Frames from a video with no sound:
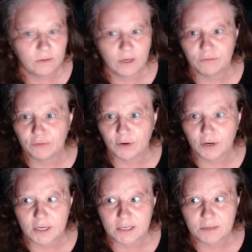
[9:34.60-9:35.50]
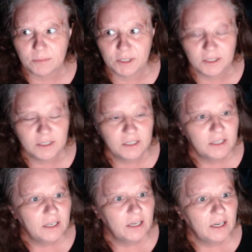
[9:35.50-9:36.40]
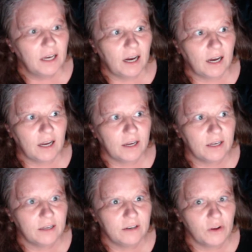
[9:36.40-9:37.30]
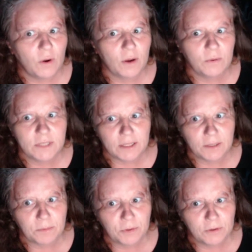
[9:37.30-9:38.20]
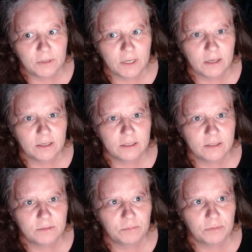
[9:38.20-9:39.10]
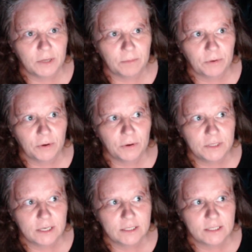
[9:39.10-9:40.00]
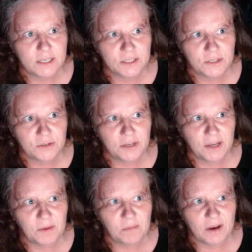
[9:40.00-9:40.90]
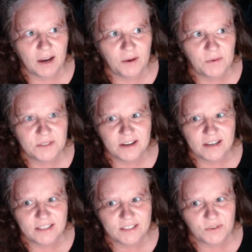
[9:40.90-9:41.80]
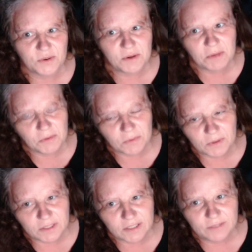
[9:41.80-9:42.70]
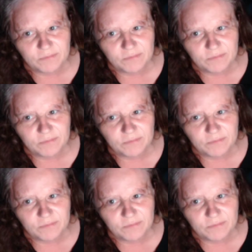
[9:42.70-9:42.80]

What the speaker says: froggy, but I know I was at that protest yesterday, but I was not screaming really.